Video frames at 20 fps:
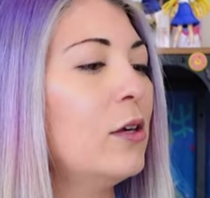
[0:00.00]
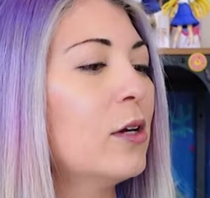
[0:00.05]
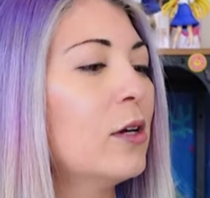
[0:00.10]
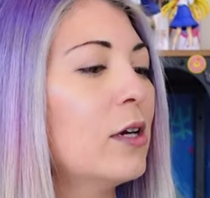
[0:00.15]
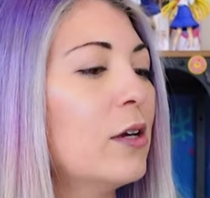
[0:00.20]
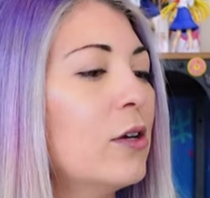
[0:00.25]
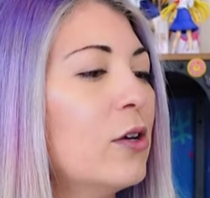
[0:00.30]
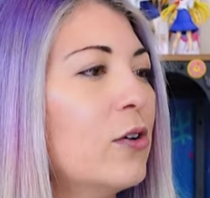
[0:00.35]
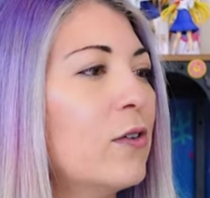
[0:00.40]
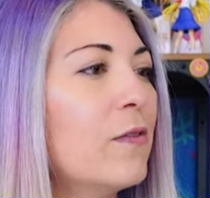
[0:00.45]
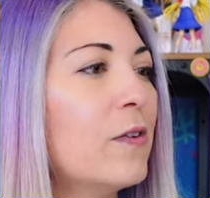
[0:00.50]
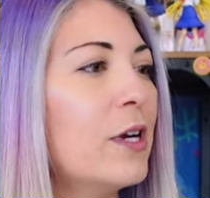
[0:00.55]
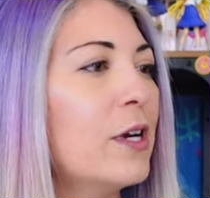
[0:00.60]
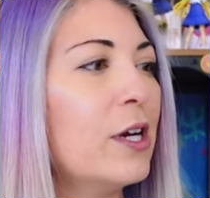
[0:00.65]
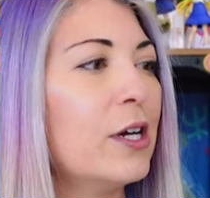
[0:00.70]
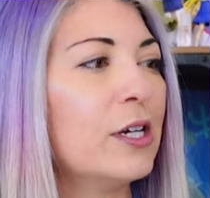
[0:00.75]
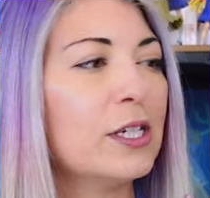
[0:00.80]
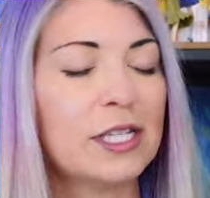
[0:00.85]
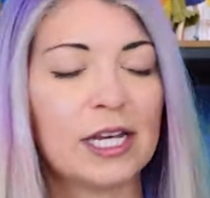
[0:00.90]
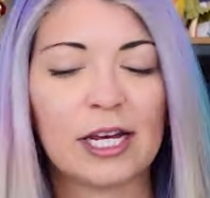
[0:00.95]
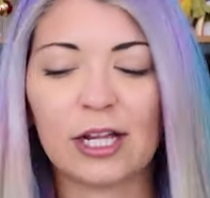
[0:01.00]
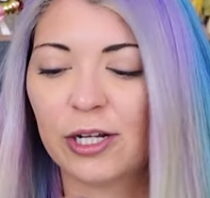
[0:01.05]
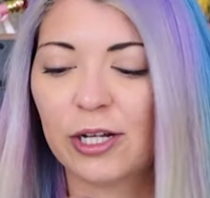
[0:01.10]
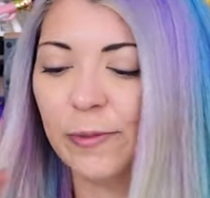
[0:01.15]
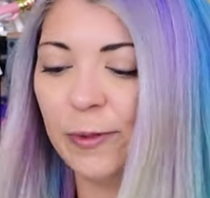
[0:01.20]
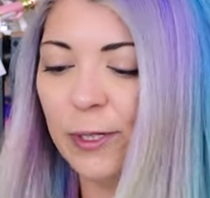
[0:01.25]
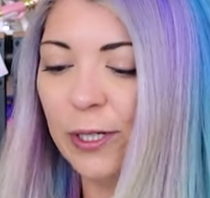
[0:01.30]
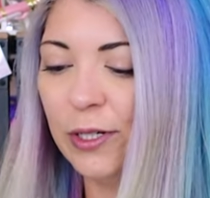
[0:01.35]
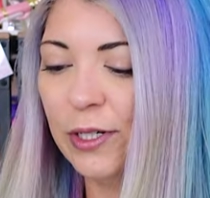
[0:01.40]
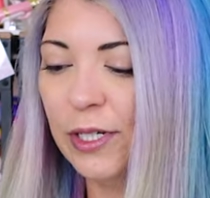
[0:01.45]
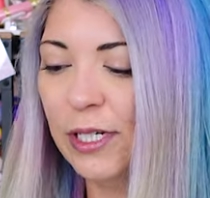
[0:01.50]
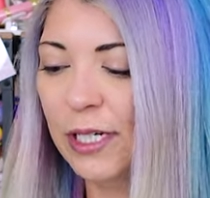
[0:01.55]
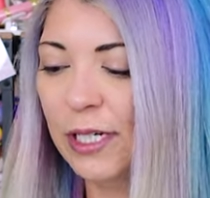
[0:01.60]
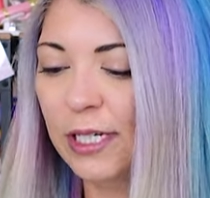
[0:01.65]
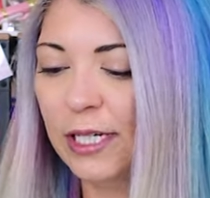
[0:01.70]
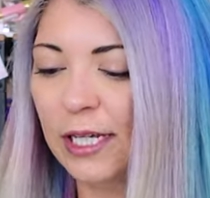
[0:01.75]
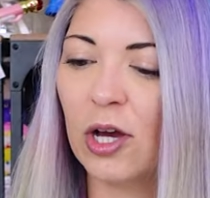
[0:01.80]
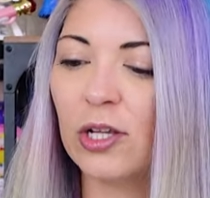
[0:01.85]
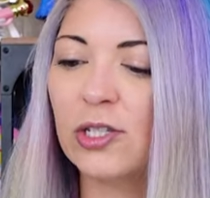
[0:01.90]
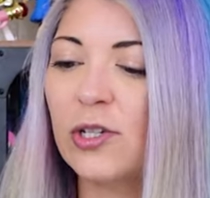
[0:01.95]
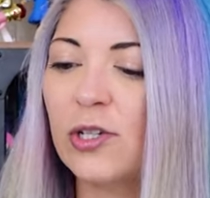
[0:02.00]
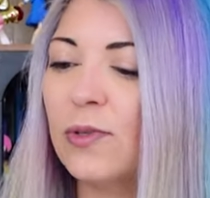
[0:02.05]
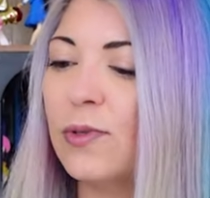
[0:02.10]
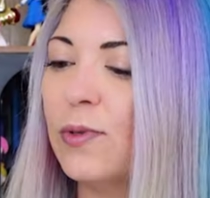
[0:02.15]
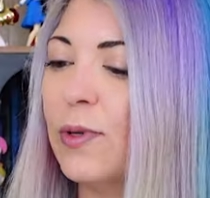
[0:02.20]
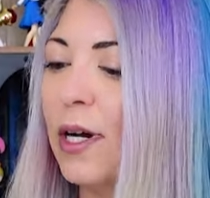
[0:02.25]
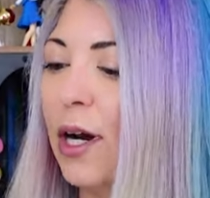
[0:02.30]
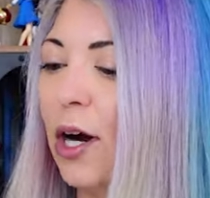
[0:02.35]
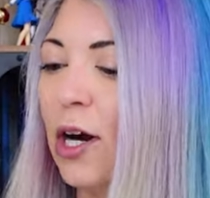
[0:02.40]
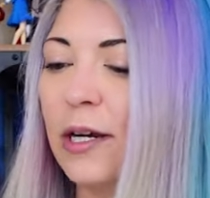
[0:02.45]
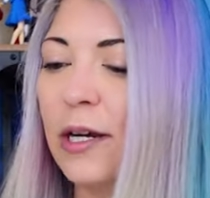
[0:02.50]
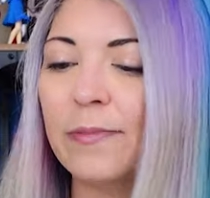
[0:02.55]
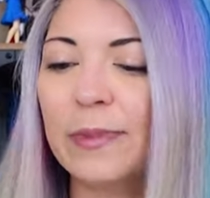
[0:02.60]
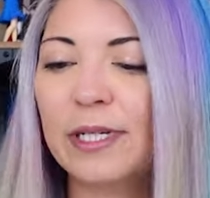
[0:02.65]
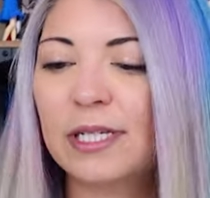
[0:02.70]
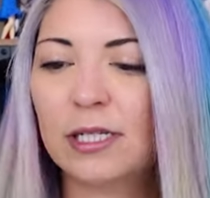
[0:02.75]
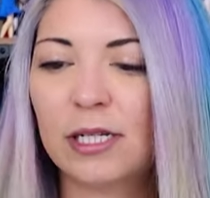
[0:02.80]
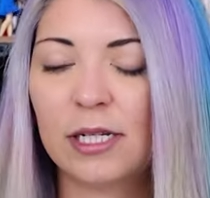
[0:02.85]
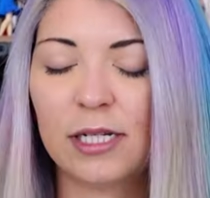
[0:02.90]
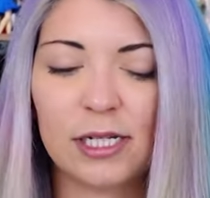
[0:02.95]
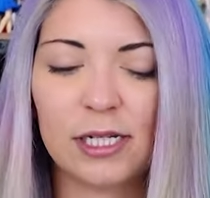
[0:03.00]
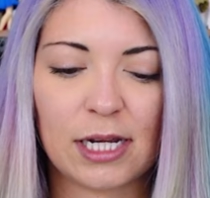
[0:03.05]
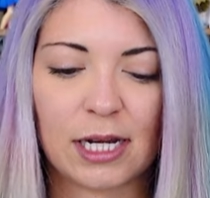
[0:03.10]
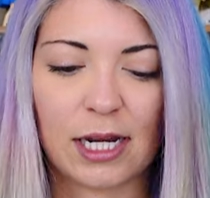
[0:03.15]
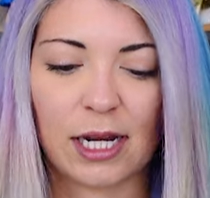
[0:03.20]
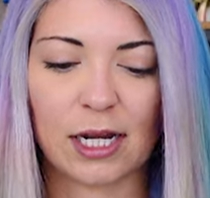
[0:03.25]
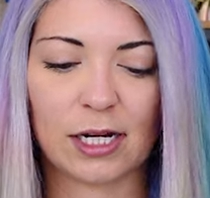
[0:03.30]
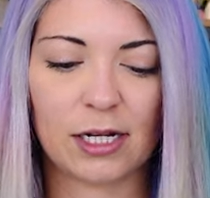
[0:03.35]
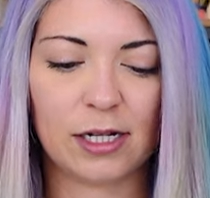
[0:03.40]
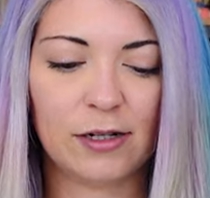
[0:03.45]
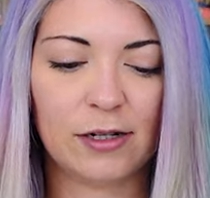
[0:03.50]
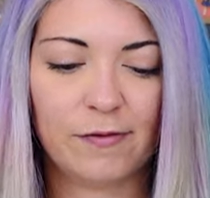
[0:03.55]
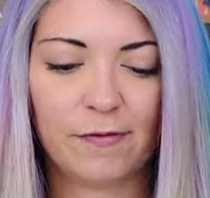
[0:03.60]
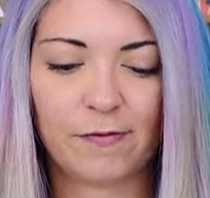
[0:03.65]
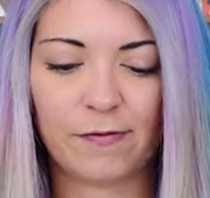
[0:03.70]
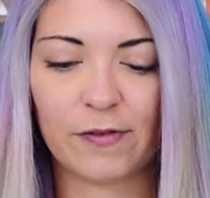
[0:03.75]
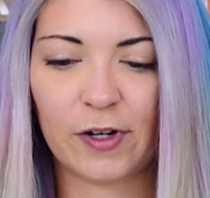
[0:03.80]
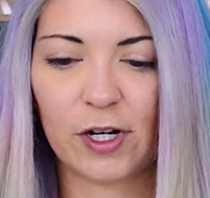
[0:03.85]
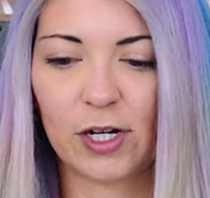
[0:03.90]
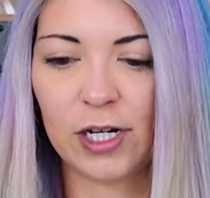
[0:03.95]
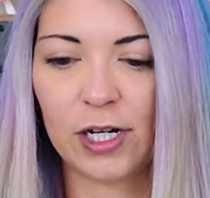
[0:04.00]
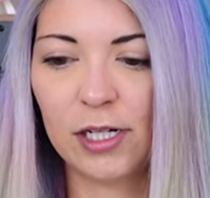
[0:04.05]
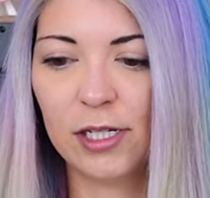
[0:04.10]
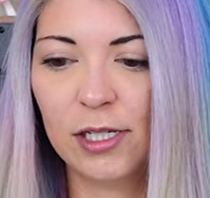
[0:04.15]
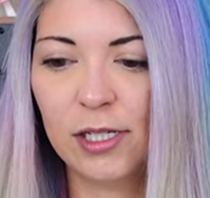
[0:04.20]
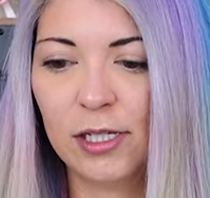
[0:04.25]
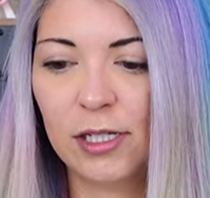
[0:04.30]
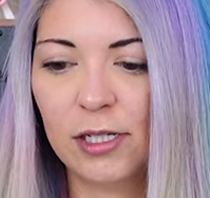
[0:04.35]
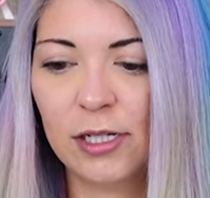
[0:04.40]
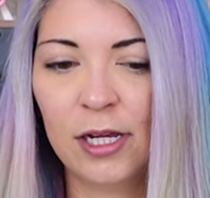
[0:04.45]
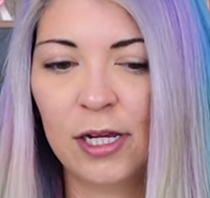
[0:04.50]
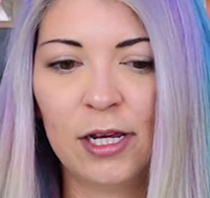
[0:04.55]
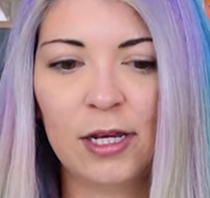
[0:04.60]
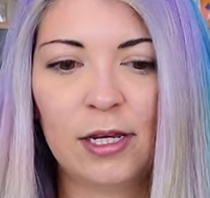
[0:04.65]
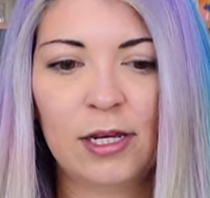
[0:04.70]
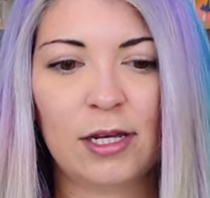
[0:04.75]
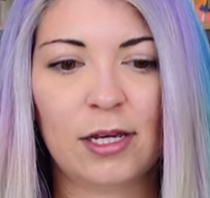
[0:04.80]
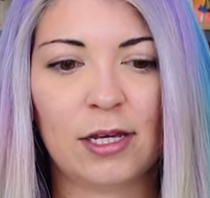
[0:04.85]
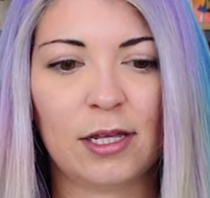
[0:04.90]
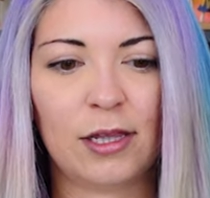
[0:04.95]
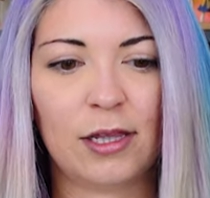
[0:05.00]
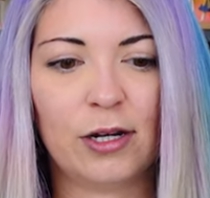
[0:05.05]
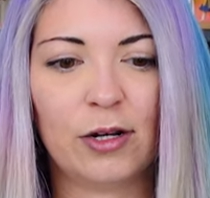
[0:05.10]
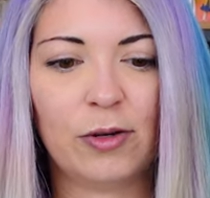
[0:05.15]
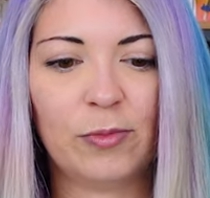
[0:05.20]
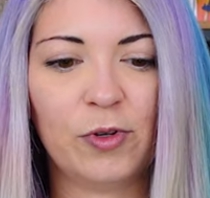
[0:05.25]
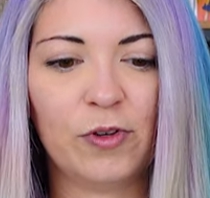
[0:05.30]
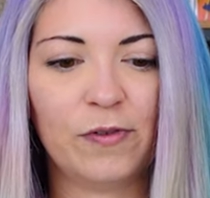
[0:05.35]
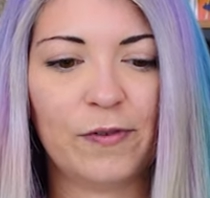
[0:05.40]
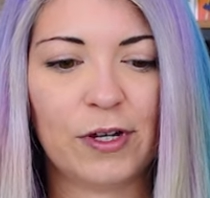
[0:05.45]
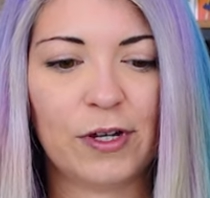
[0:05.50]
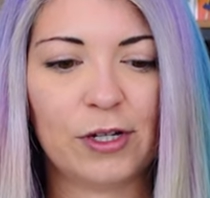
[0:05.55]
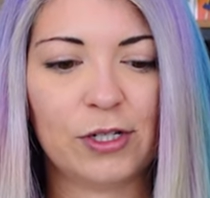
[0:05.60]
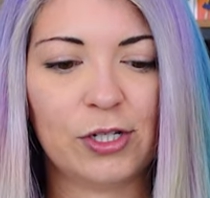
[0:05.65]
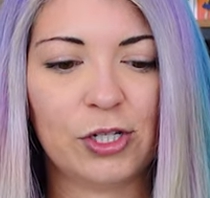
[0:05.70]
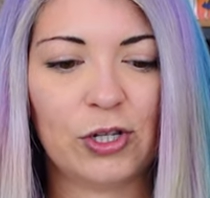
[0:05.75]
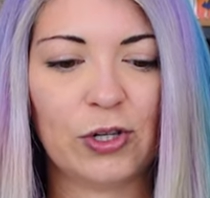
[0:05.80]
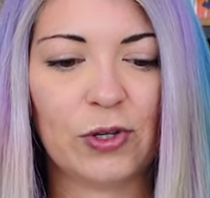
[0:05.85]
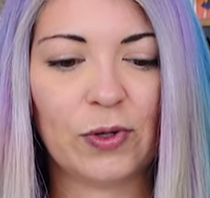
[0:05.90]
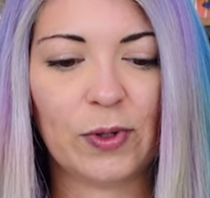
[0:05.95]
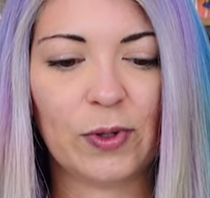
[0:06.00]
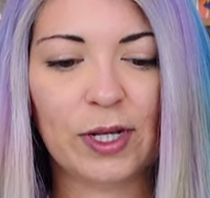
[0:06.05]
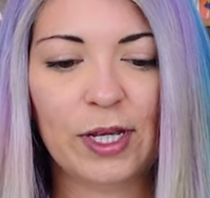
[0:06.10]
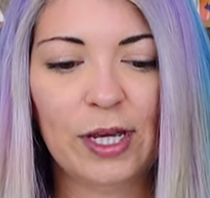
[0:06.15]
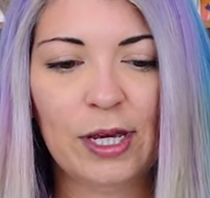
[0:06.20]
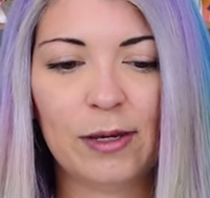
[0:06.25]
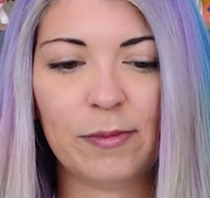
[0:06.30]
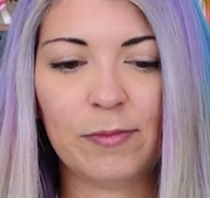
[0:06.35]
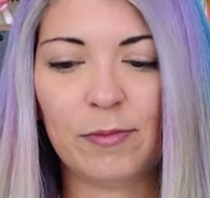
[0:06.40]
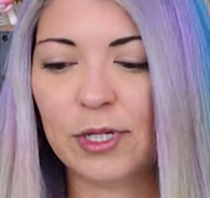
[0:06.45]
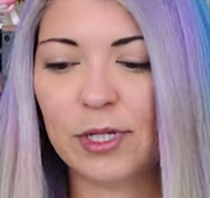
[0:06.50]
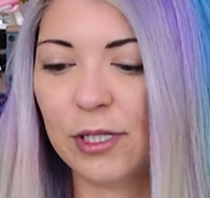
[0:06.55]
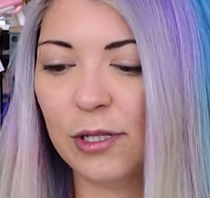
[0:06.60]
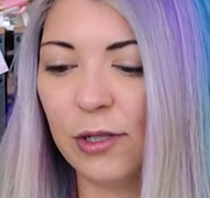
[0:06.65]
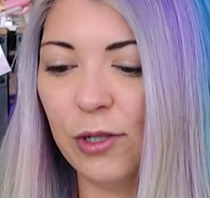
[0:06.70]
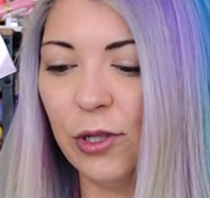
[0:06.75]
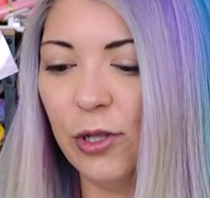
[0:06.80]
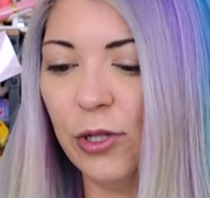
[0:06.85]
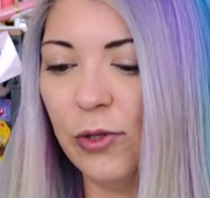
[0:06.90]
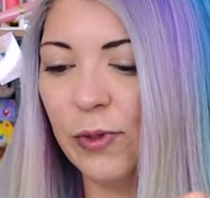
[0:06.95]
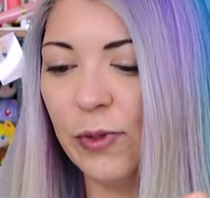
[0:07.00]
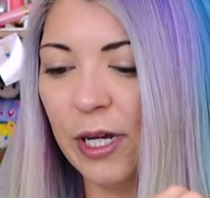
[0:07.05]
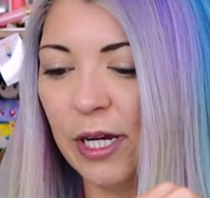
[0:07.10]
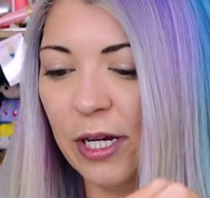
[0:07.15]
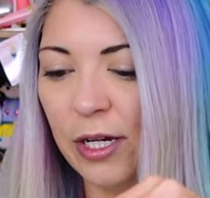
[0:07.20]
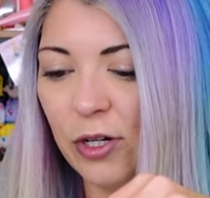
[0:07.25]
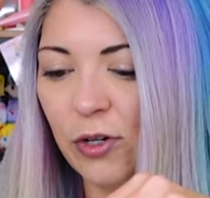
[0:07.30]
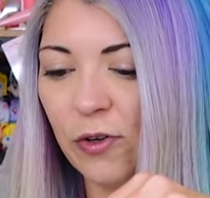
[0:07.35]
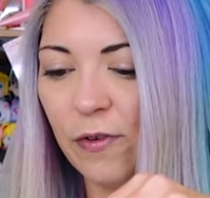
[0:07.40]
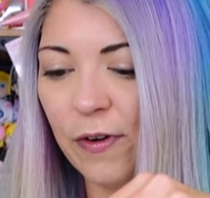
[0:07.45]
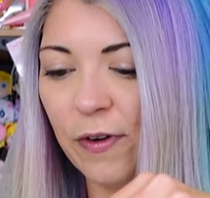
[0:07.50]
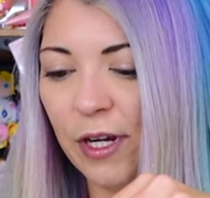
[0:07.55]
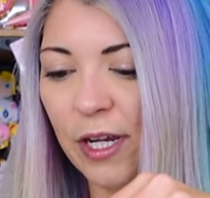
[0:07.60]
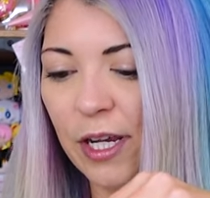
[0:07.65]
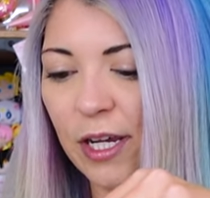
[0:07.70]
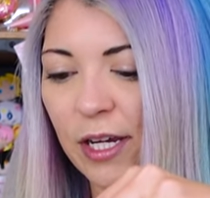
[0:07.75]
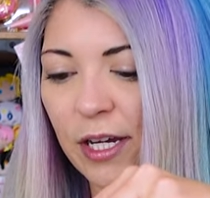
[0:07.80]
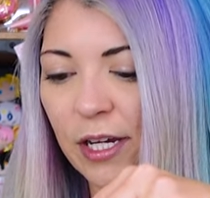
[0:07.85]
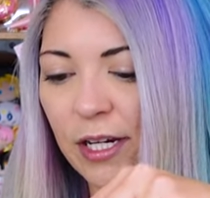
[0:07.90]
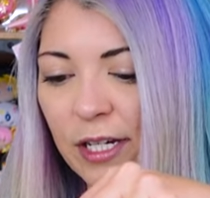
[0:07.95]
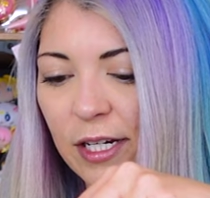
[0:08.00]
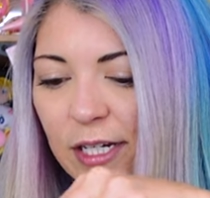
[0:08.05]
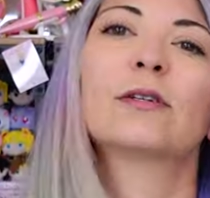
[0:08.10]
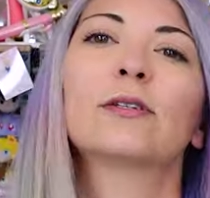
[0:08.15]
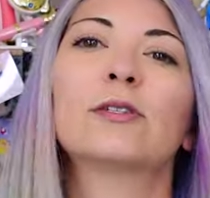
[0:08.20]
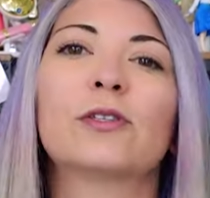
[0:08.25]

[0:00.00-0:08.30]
You can go over here, Sailor Moon. I'll do Artemis and Diana first, and then I'll move on to Miss Luna over here.